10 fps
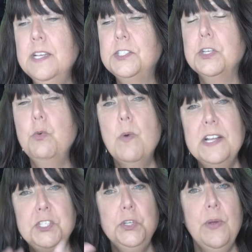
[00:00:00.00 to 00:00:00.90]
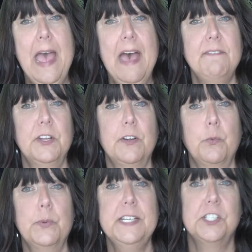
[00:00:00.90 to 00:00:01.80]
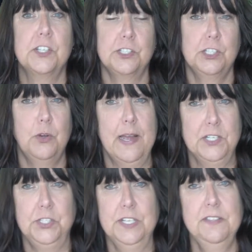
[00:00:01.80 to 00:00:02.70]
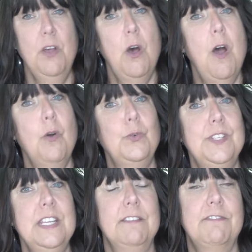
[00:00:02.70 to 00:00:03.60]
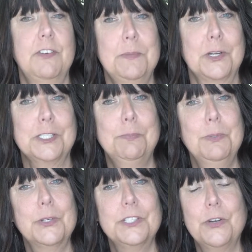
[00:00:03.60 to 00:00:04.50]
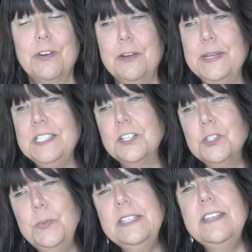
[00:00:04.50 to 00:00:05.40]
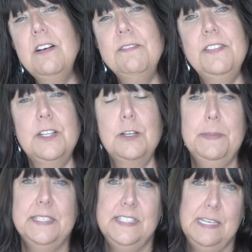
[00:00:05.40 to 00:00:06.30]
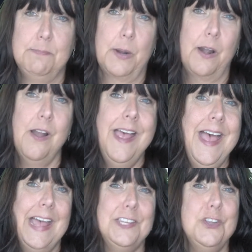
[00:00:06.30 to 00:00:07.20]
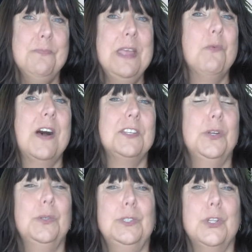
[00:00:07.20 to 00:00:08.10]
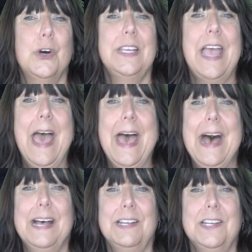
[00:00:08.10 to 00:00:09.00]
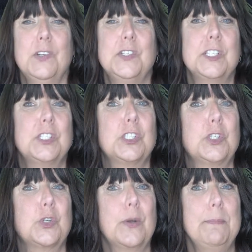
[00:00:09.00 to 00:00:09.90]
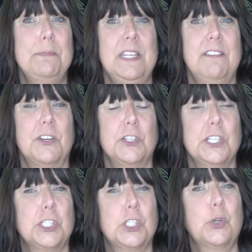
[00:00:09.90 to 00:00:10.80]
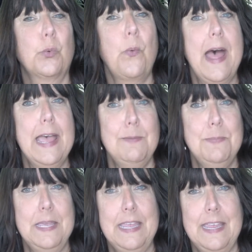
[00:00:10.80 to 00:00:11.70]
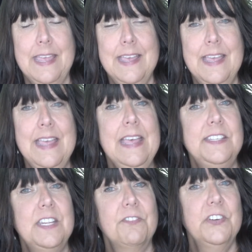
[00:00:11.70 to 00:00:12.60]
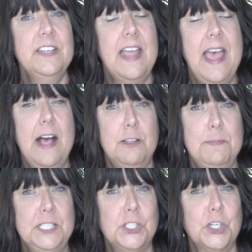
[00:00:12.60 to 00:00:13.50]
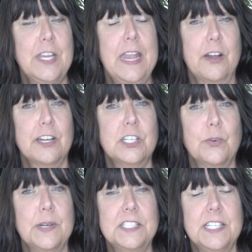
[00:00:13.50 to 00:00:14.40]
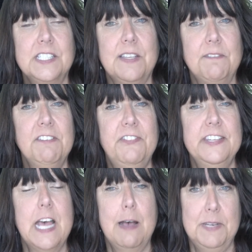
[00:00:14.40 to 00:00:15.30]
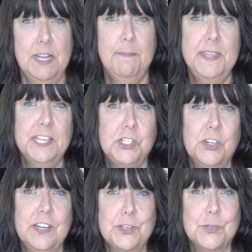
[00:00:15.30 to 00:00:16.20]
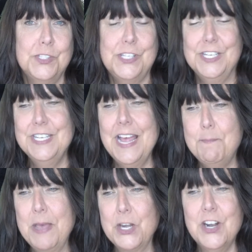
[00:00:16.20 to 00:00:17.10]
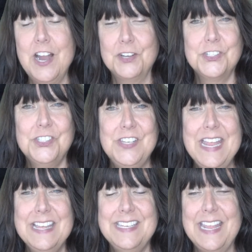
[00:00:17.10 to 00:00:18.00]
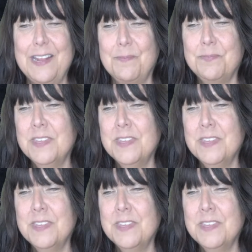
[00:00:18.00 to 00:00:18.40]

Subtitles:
So once you have your research question honed in from your exploratory research, we delve a little bit deeper. And you may want to look at descriptive or describing different elements or characteristics of the phenomenon that you're interested in better understanding.